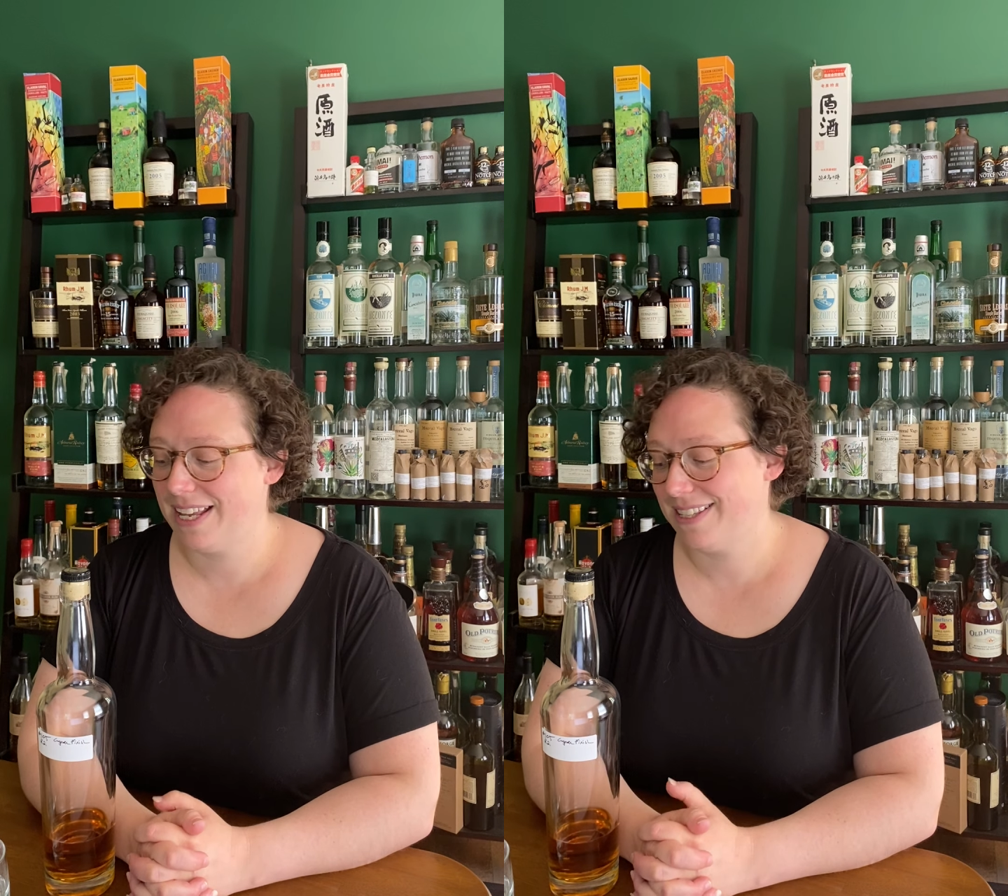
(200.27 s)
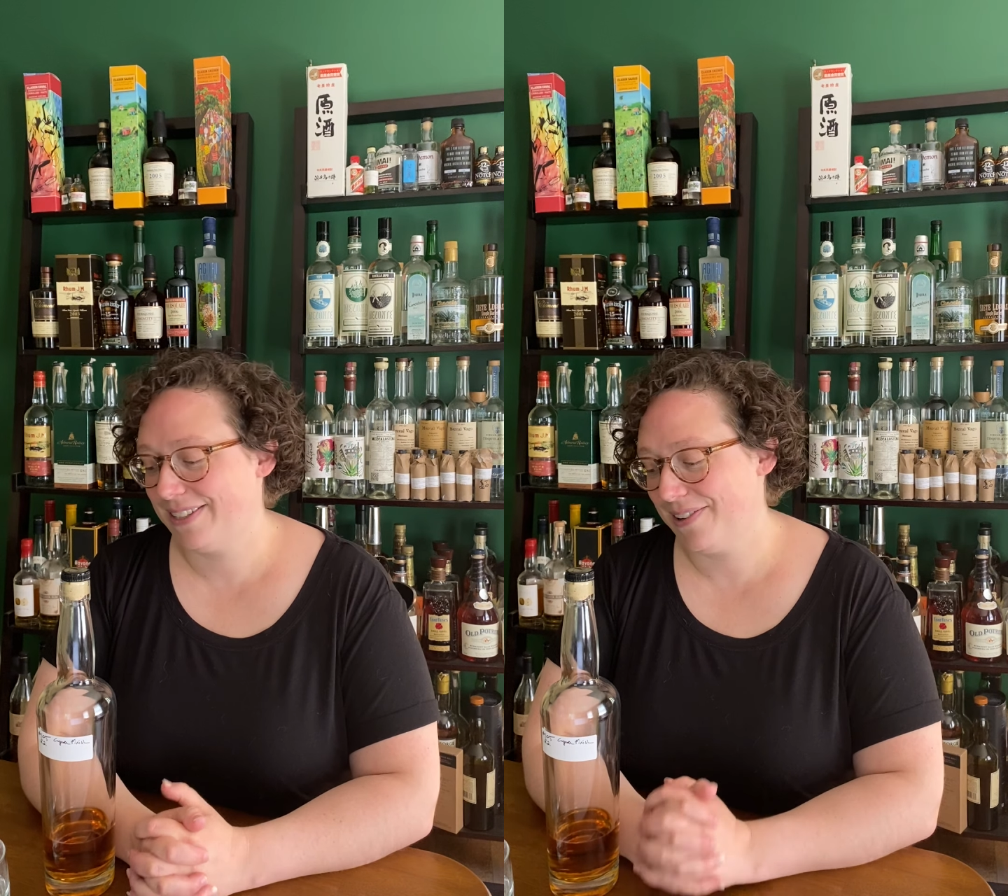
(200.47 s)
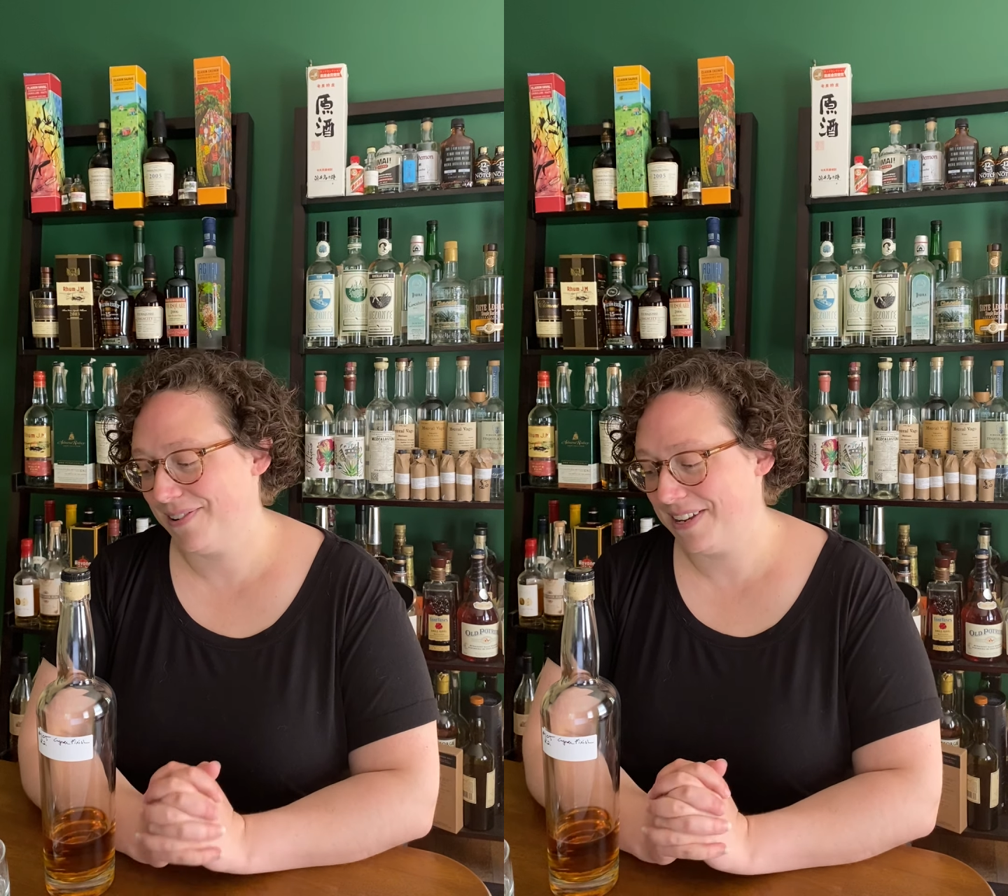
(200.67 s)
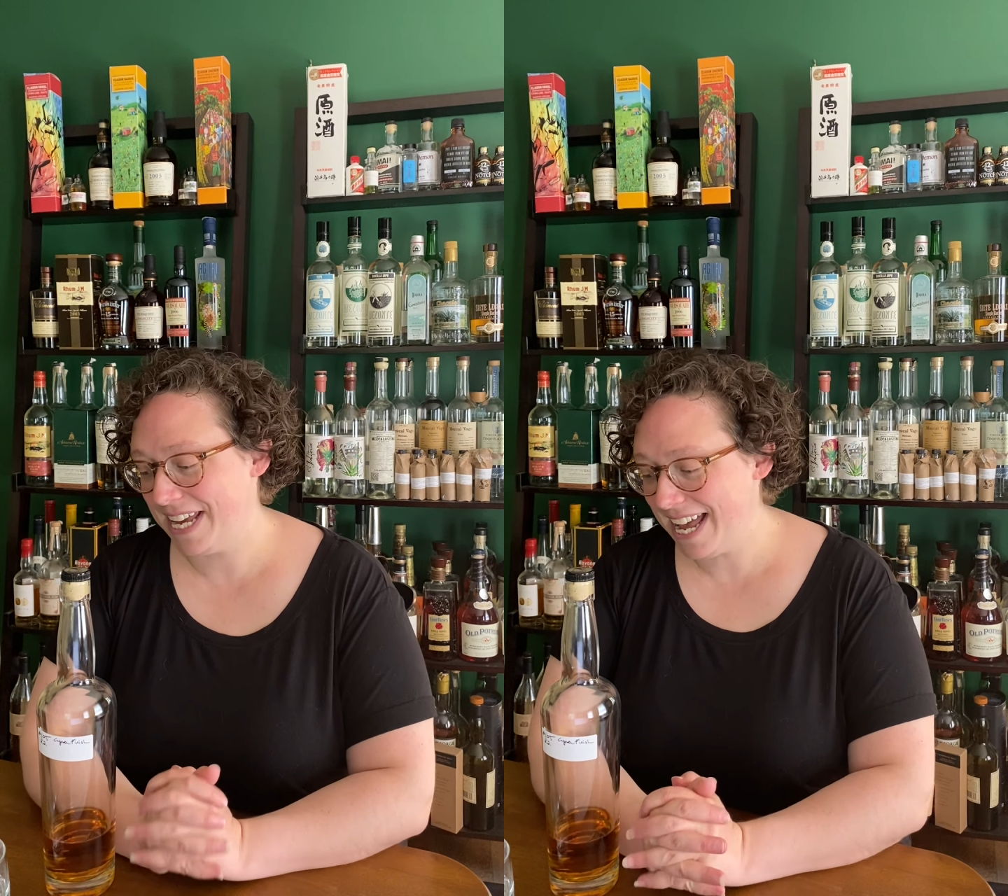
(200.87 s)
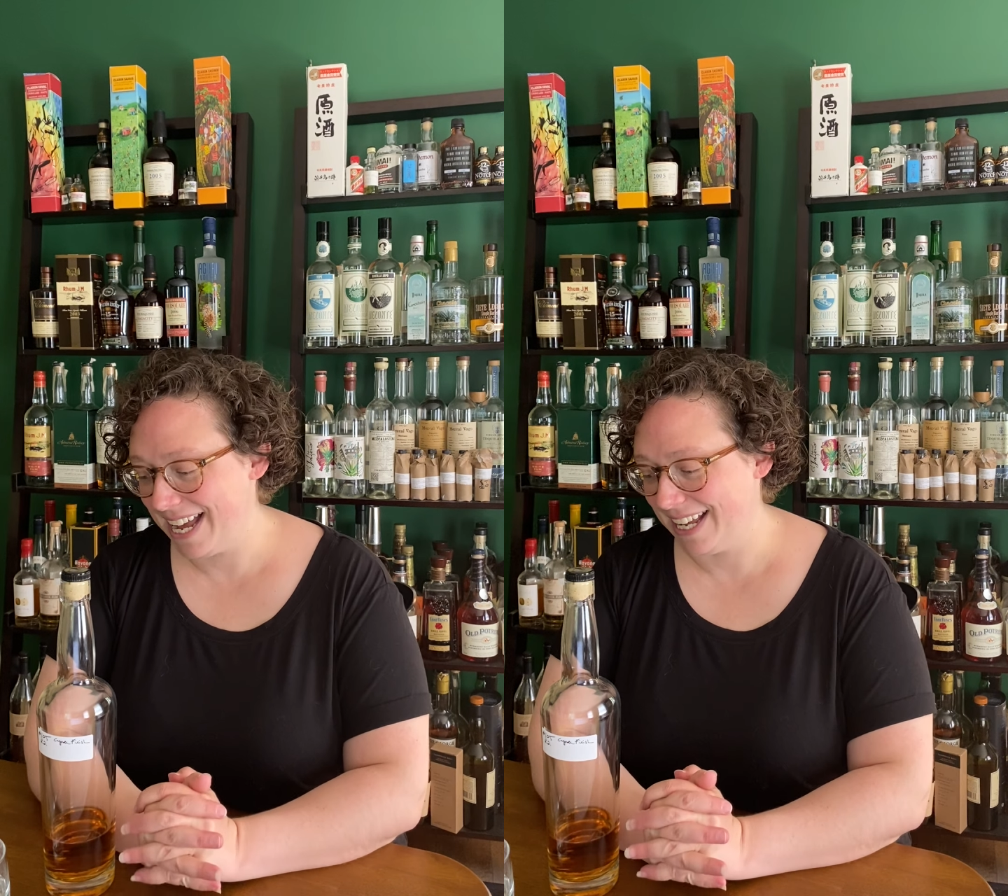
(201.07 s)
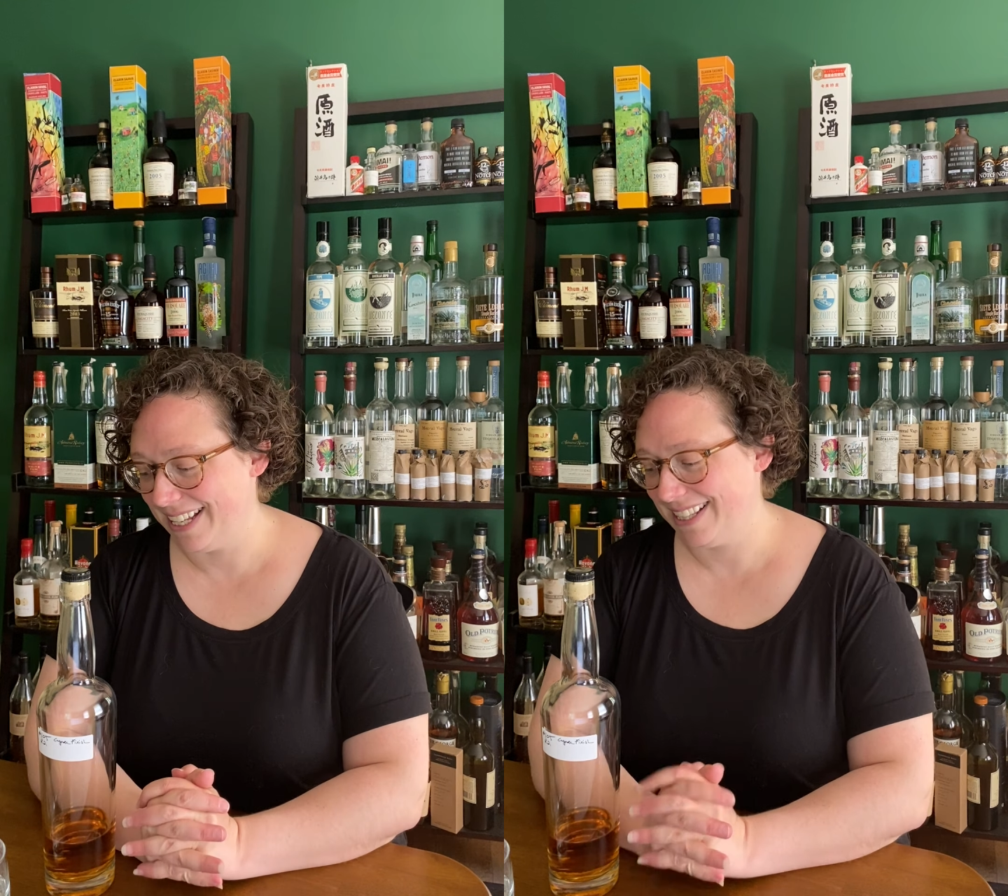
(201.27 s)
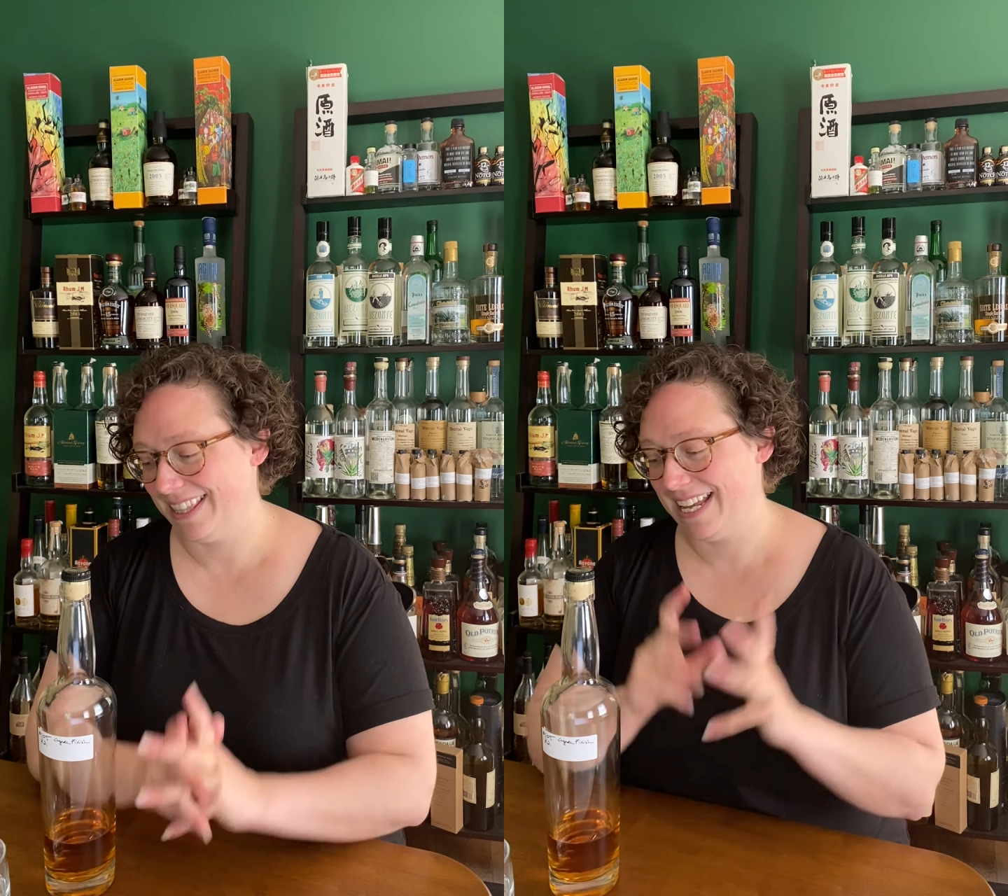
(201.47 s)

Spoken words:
So yeah,